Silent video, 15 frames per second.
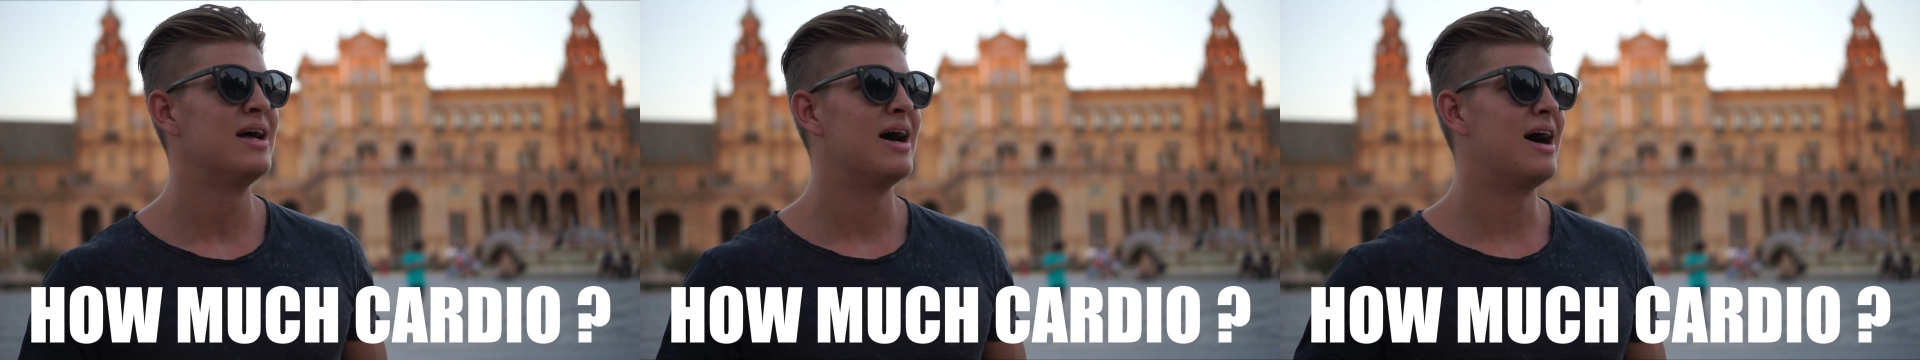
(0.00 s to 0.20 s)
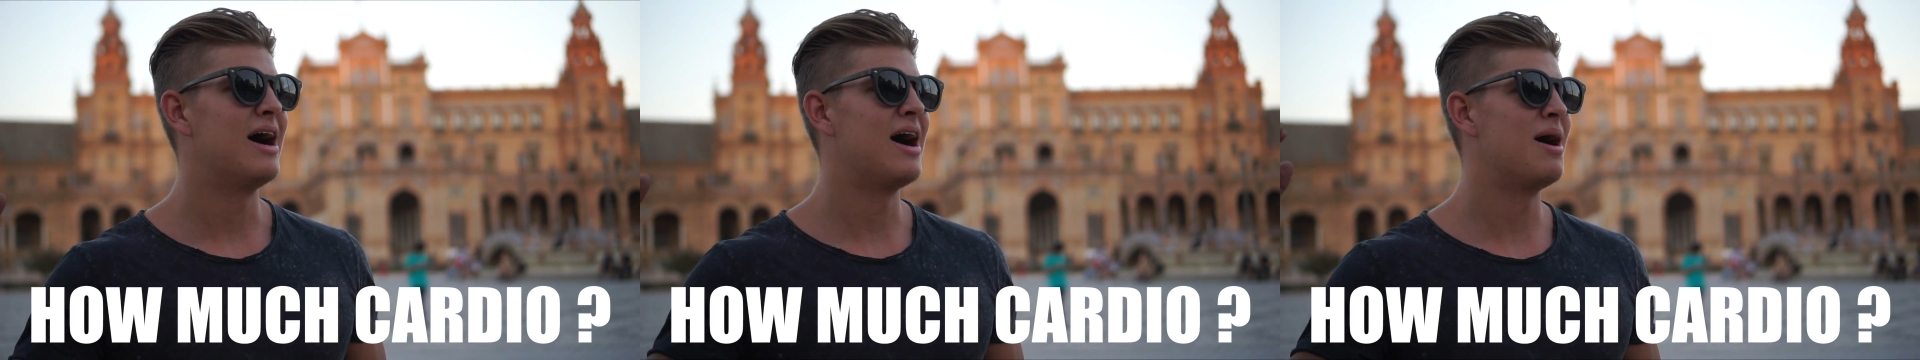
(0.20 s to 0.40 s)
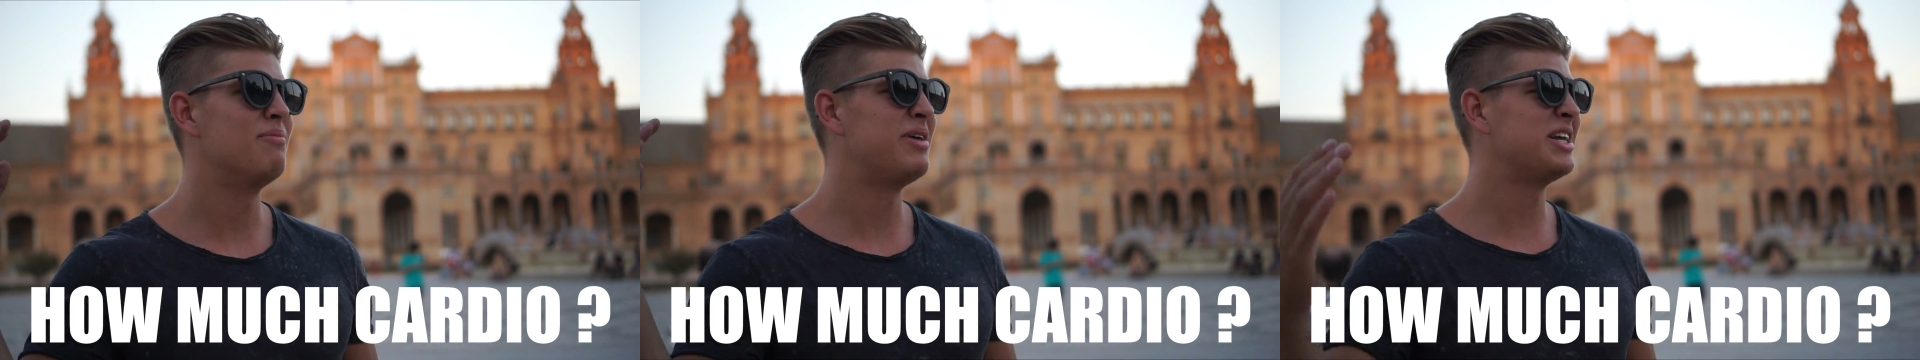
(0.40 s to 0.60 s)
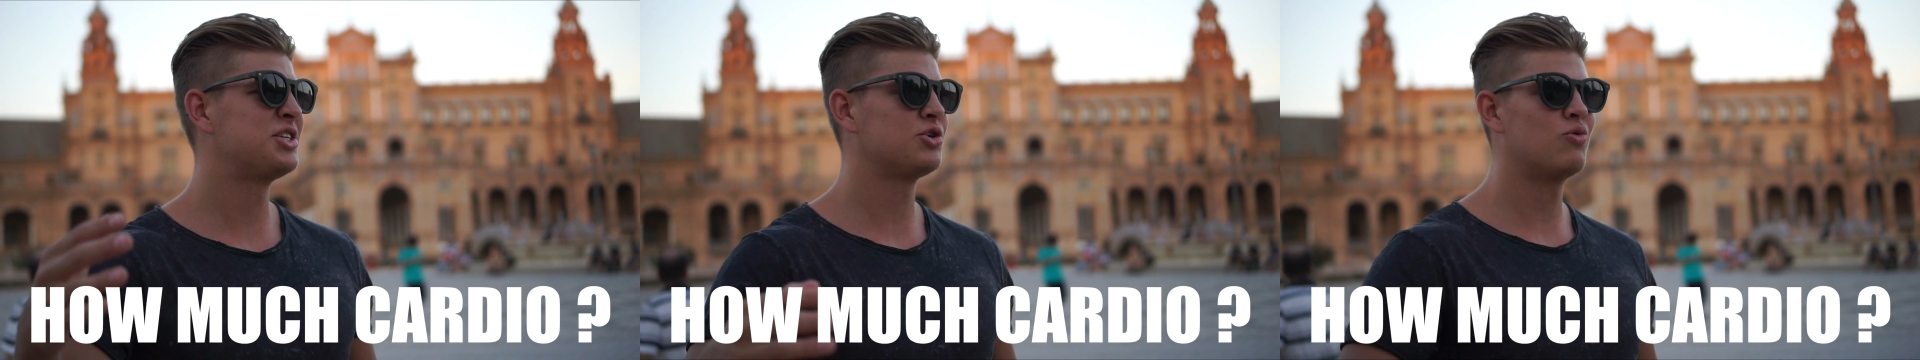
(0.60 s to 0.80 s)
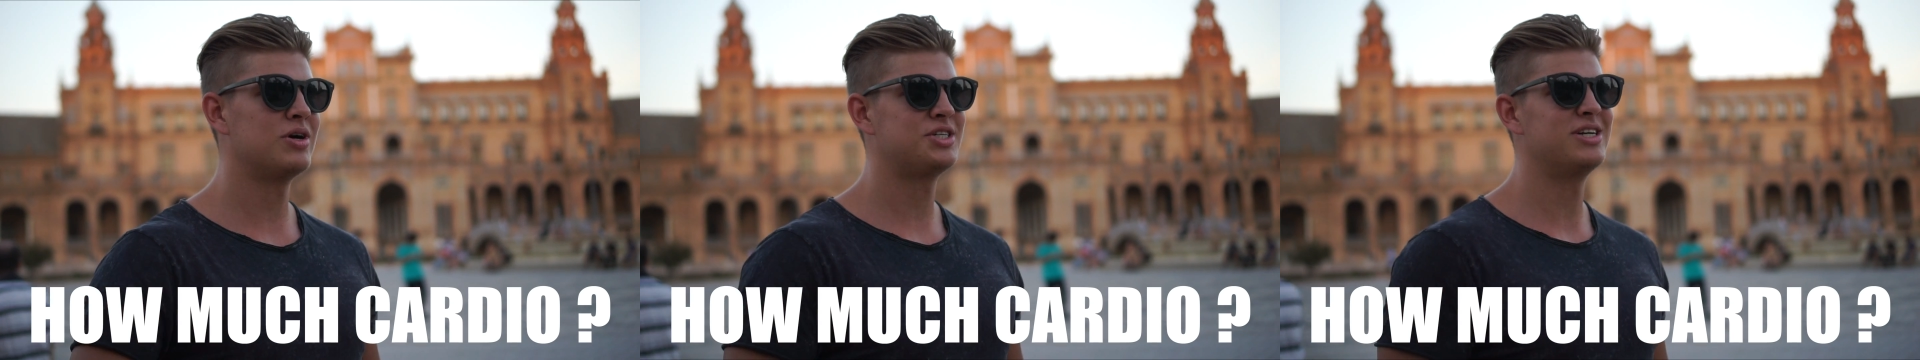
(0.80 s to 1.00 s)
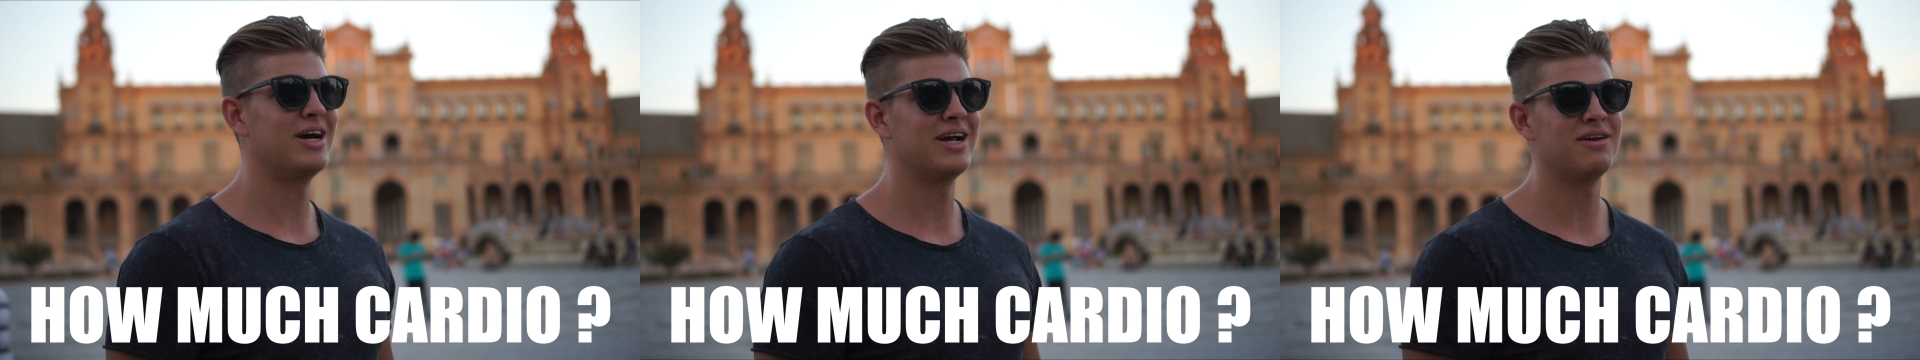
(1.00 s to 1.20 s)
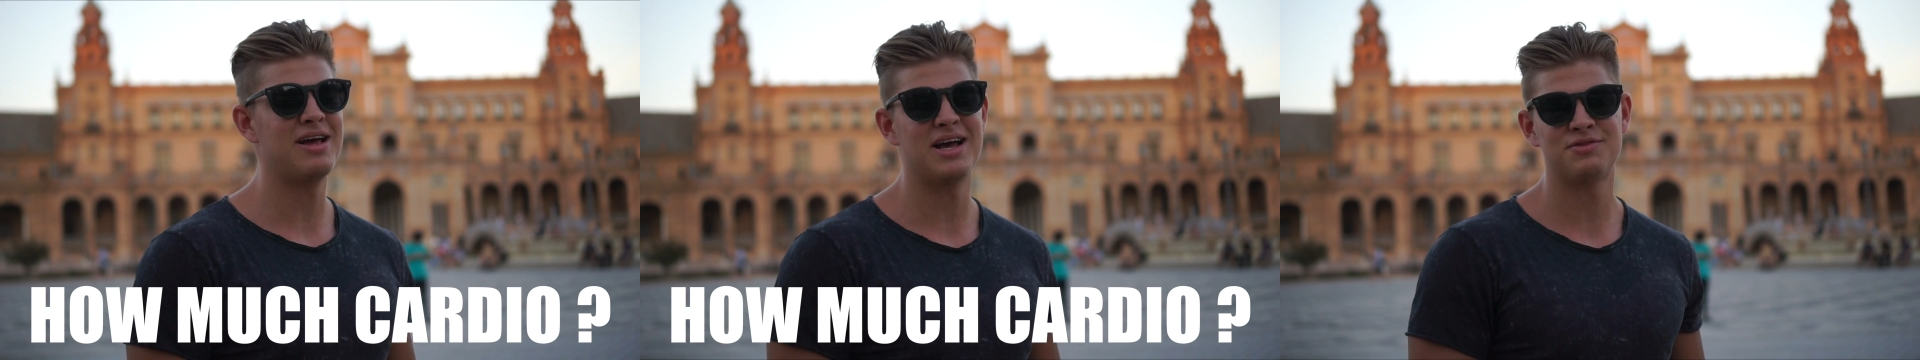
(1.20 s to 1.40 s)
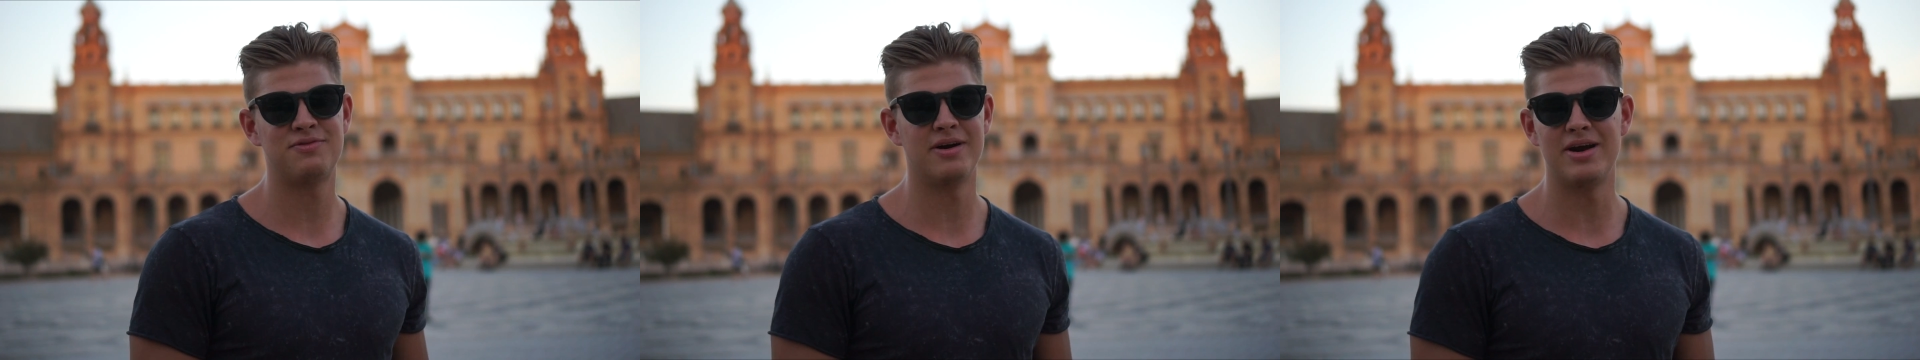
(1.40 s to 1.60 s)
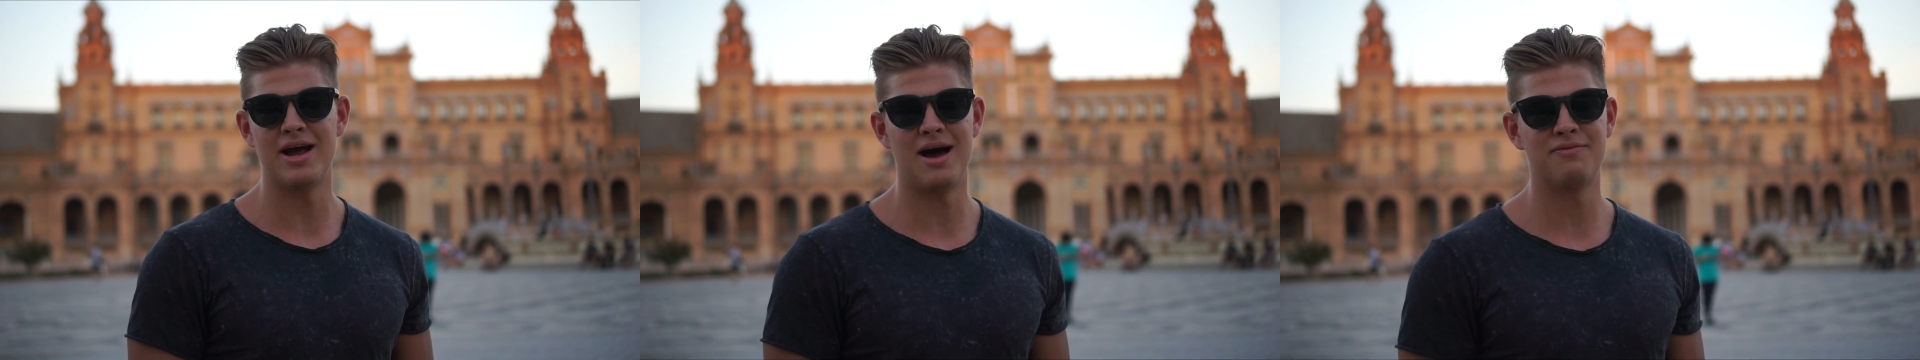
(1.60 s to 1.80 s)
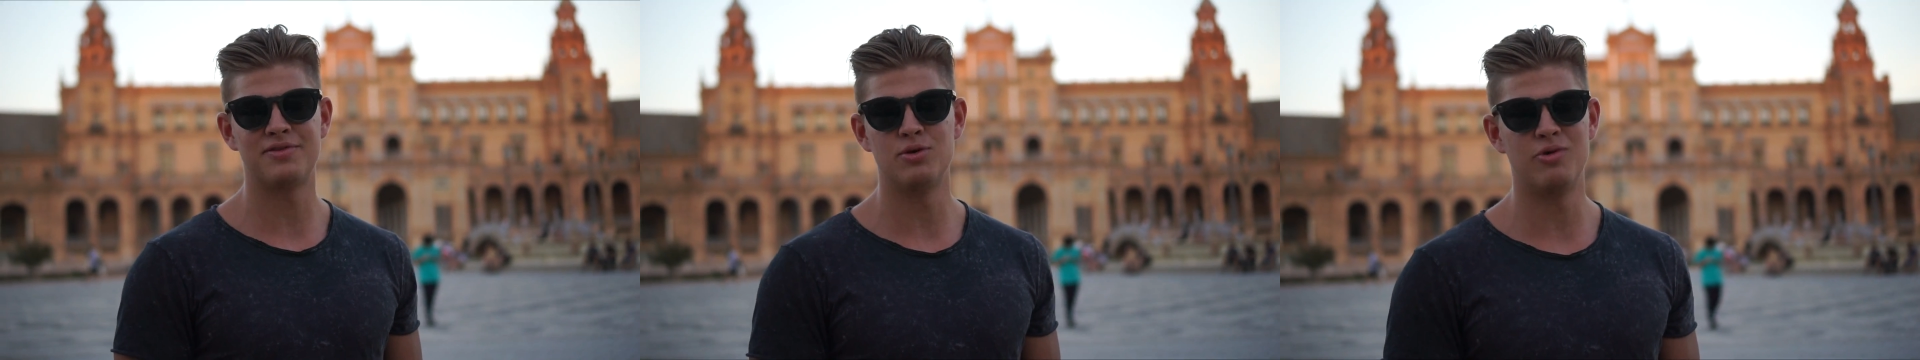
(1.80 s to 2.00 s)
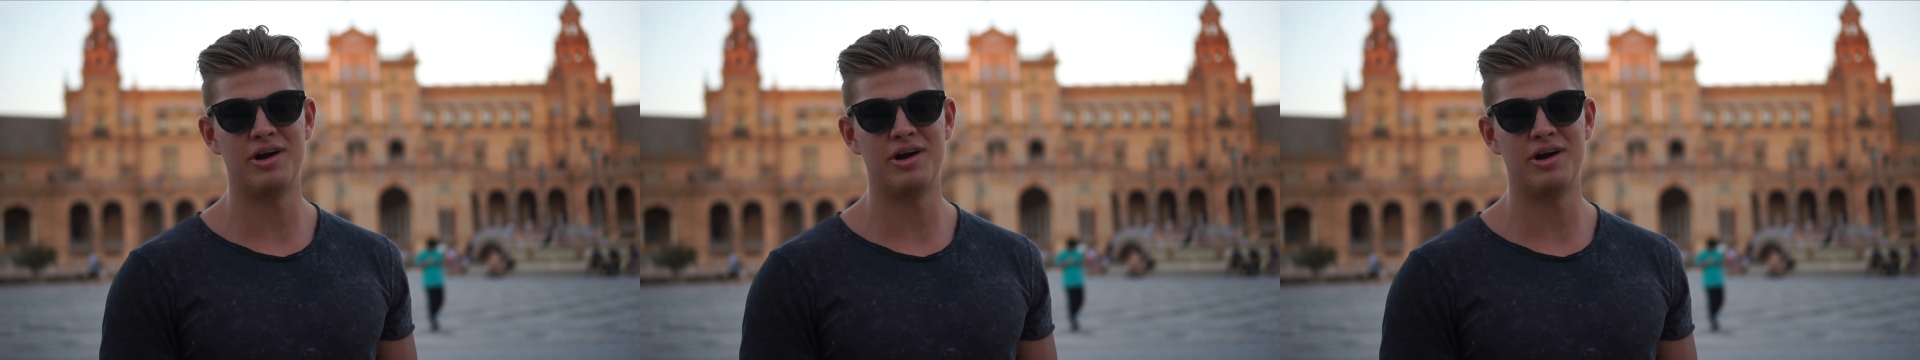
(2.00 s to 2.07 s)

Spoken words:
That is a question I get asked very often,